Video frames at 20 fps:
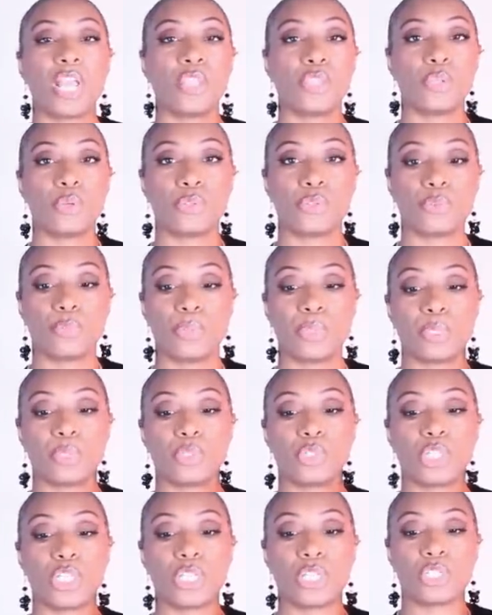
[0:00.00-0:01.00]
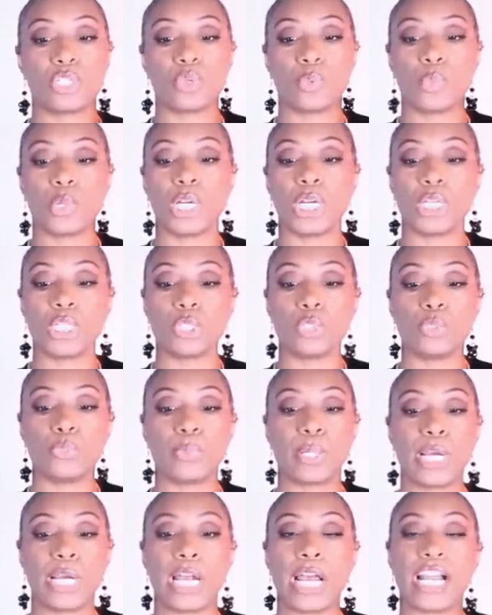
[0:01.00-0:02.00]
Those are puddle jeans. So we're gonna
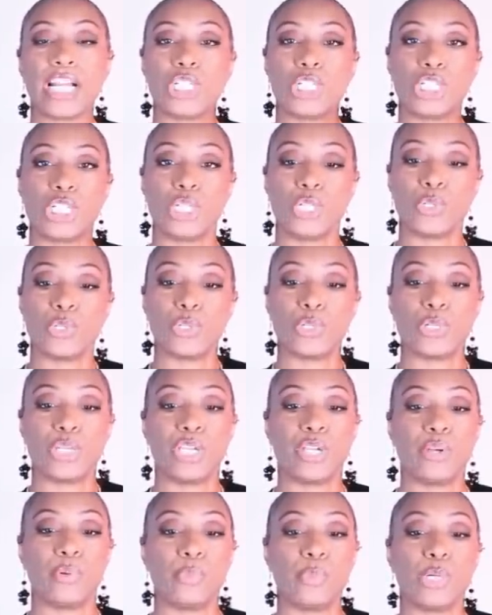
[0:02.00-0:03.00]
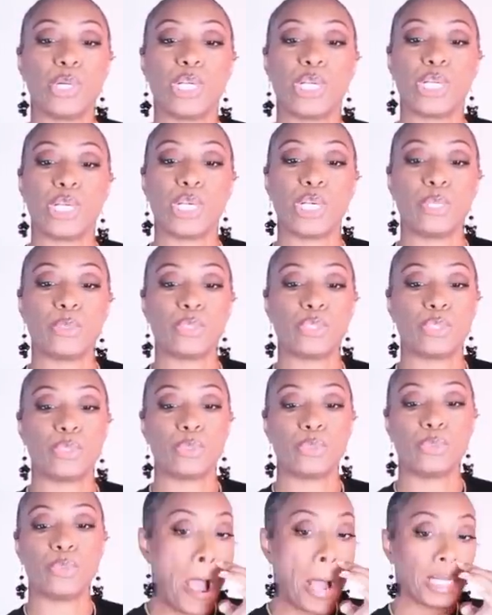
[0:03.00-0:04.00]
dupe our IG girl here, and we're gonna go
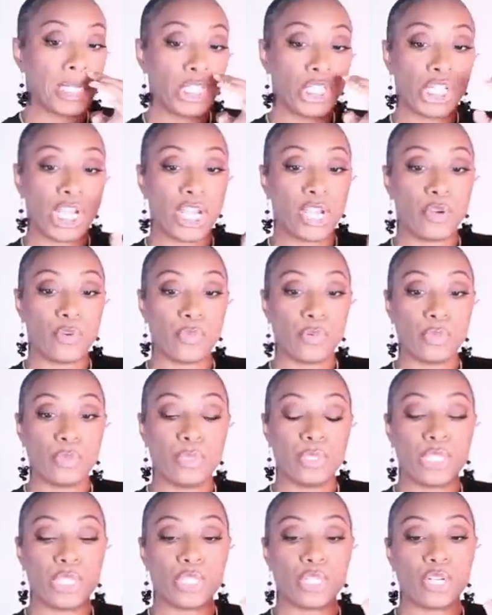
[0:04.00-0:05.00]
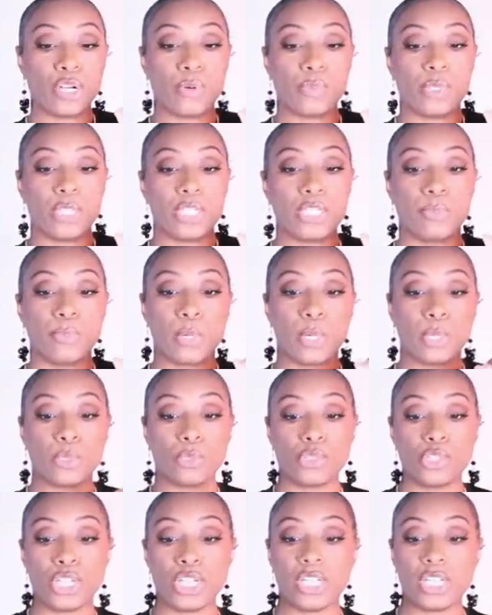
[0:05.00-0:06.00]
to J. Crew and start with these
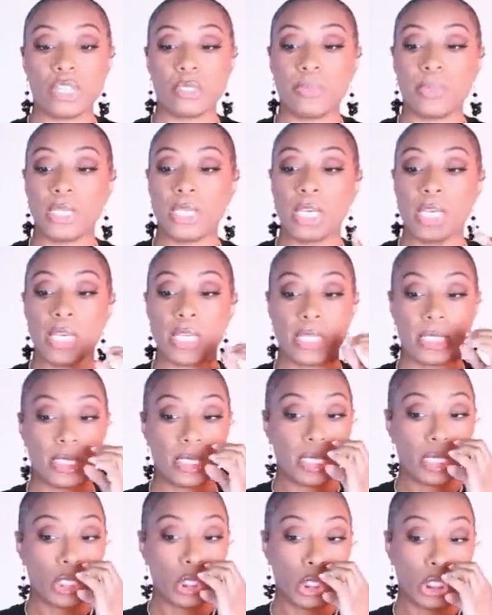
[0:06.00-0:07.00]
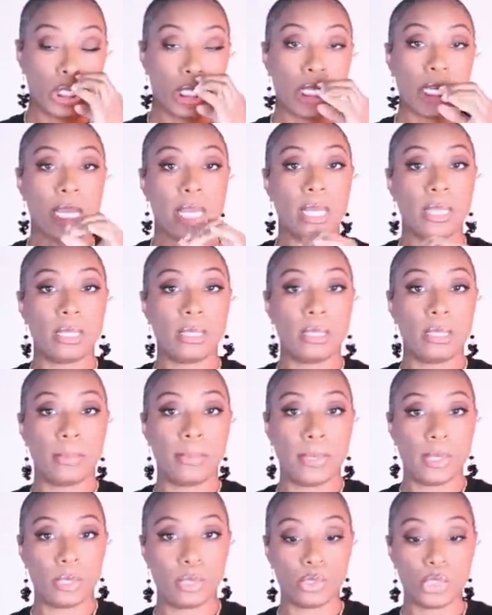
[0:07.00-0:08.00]
puddle jeans, because she's got
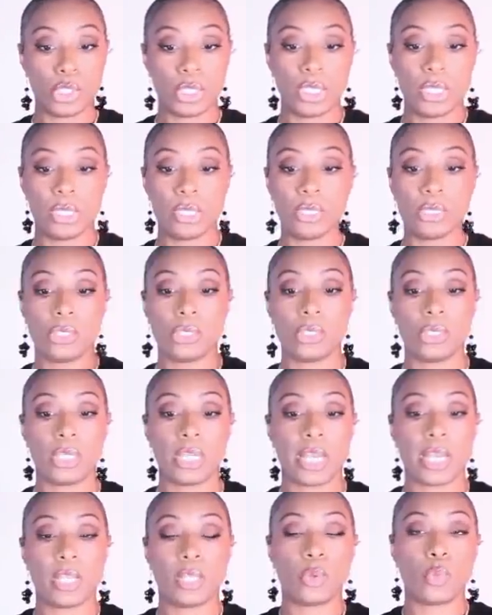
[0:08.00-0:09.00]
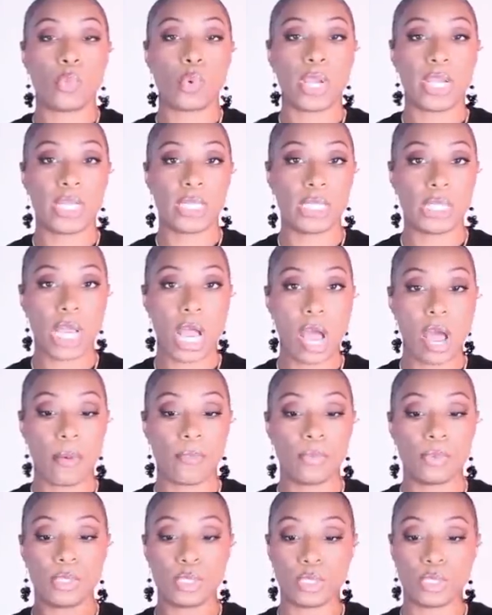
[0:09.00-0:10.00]
the puddle jeans, she's got the white
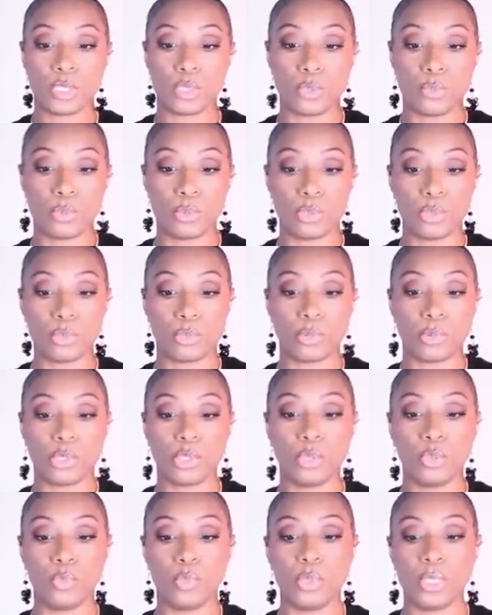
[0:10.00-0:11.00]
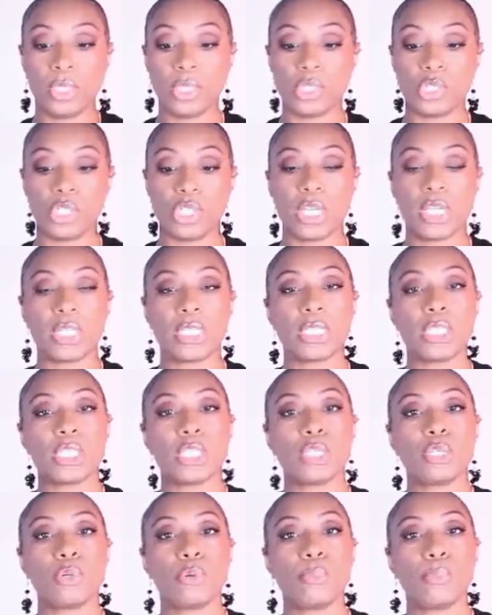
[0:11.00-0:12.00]
top, which is super super cute with it. She has
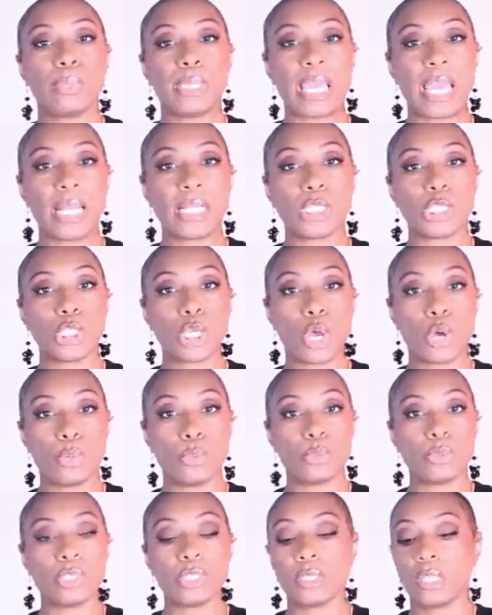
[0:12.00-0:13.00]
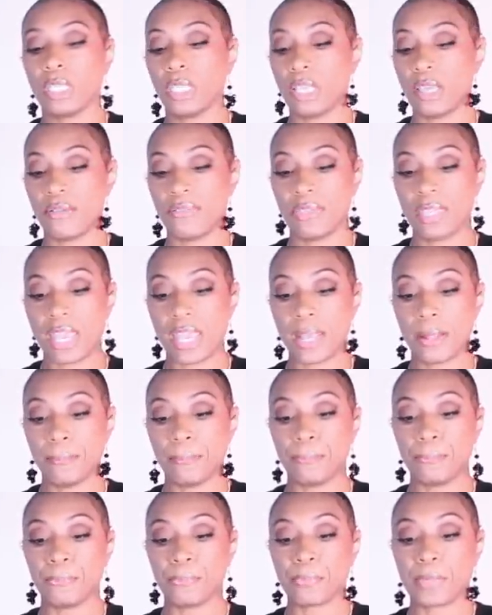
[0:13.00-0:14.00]
this little black tote, love
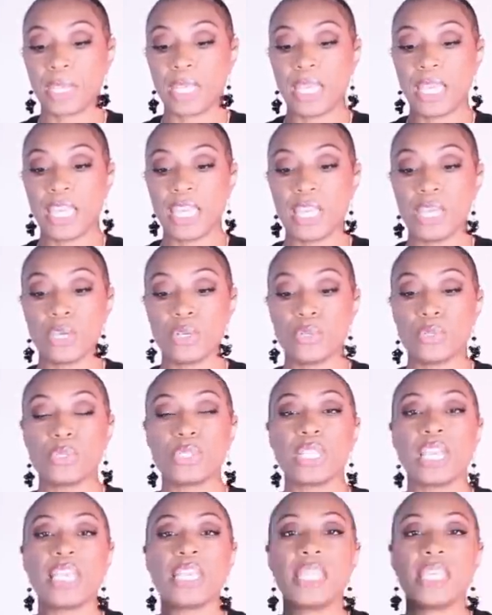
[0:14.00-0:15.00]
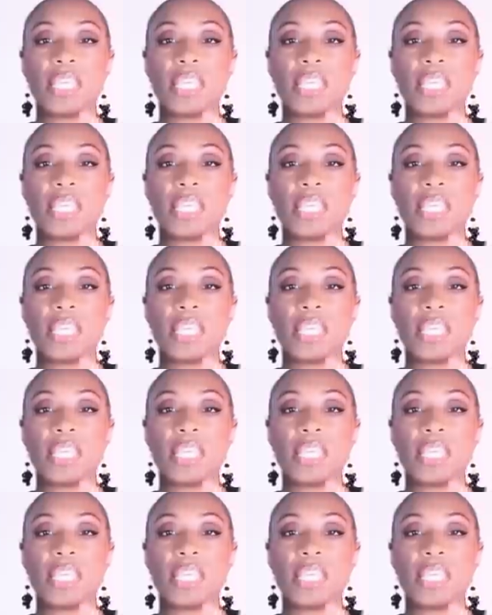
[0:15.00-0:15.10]
that, heels, and